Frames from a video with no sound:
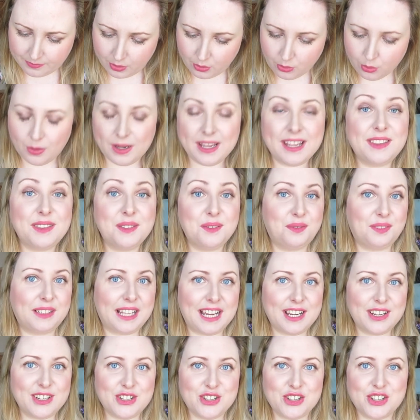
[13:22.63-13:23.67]
Oh, In the
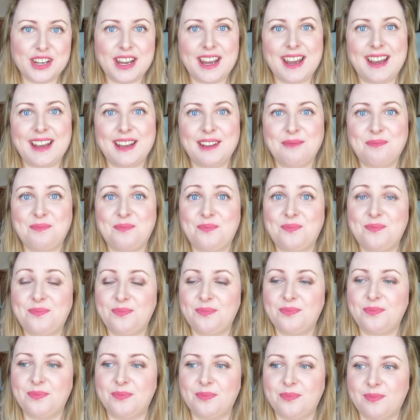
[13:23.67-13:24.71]
Flesh.
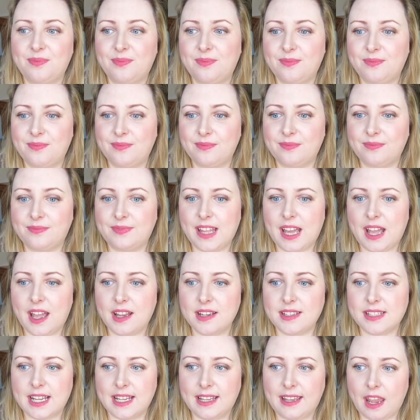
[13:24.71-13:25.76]

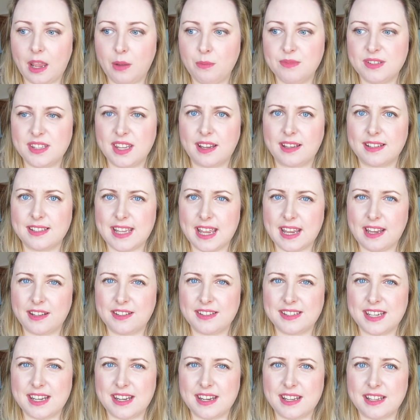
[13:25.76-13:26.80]
That again was like a
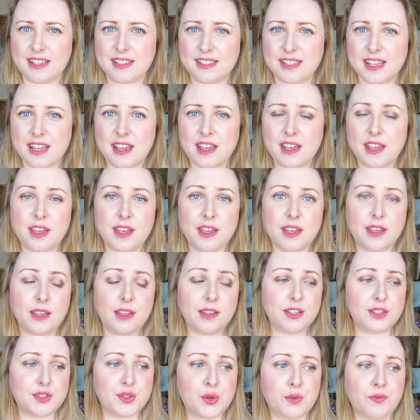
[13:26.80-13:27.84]
second series,
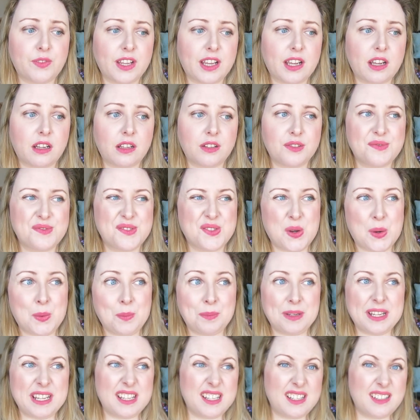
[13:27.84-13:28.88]
sort of like a
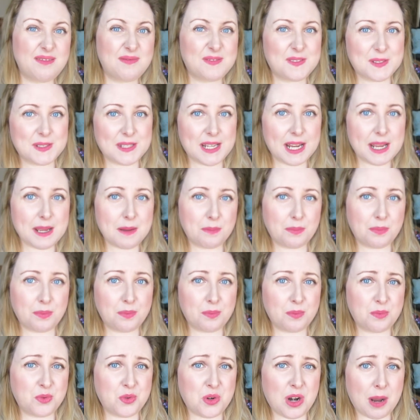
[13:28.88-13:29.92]
zombie type
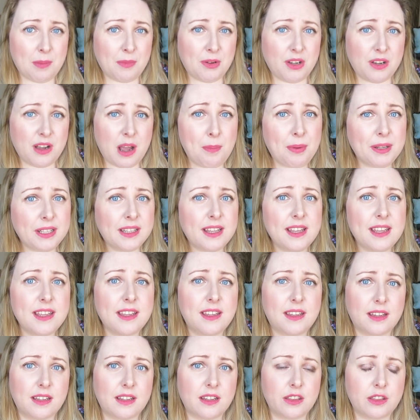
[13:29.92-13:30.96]
drama, a bit
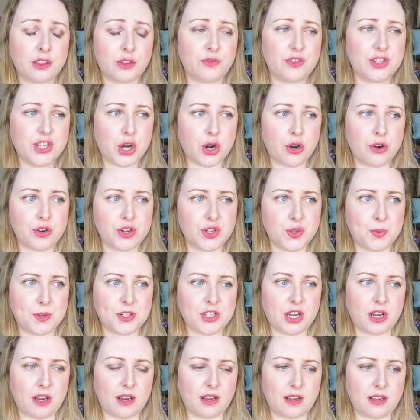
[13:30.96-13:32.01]
like The Returned,
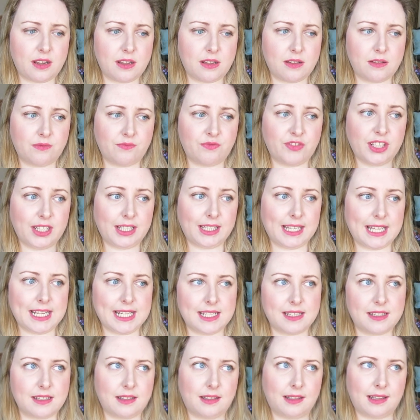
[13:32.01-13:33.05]
which I really
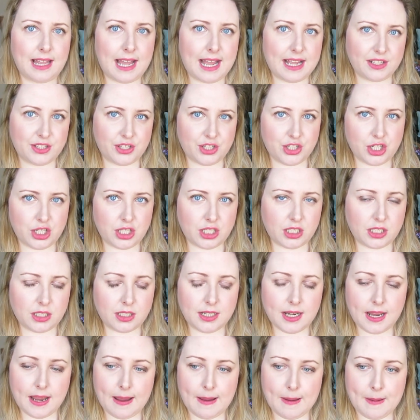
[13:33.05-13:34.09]
liked last
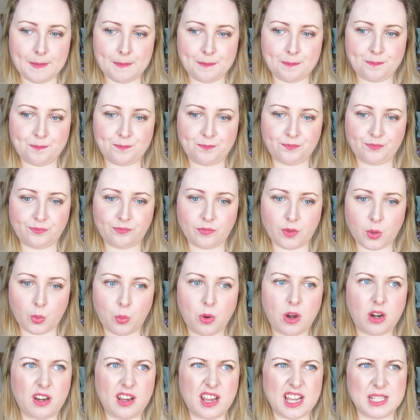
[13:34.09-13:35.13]
year,
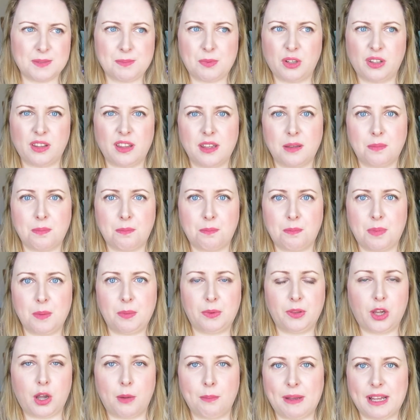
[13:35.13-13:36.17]
where yeah, it's about like
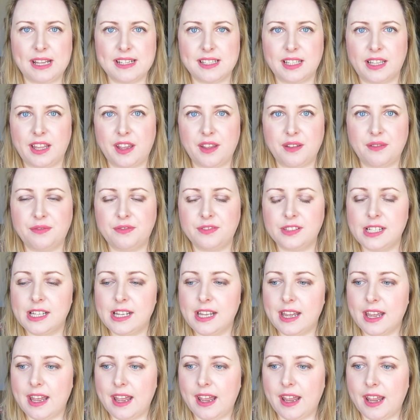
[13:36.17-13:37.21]
people that come back to life.
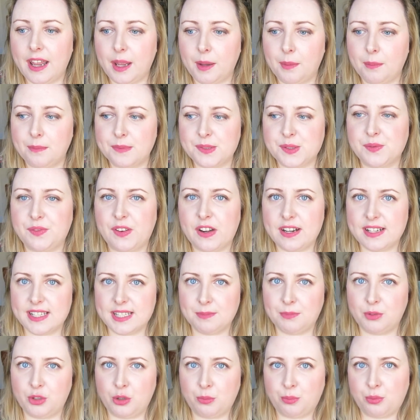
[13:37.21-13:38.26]
So very
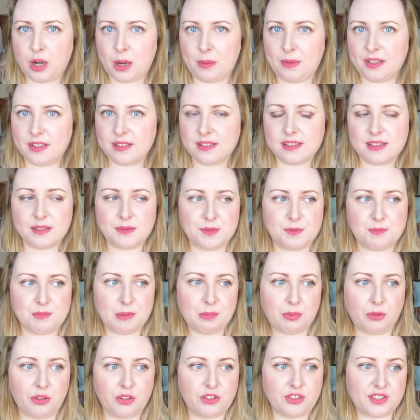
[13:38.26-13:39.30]
similar premise, it's
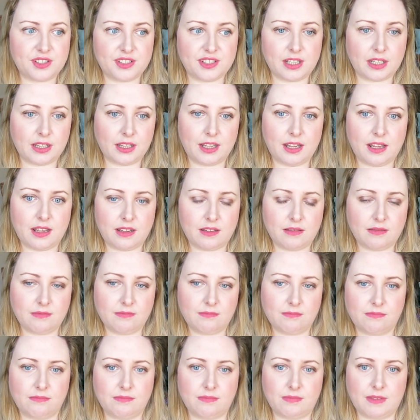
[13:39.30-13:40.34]
people that just suddenly
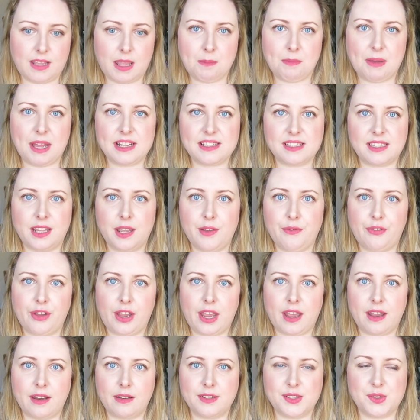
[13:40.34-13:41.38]
came back to life
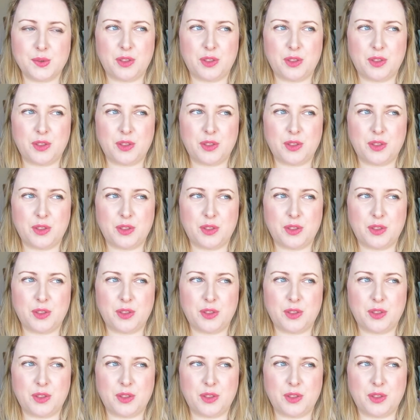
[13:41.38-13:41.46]
again.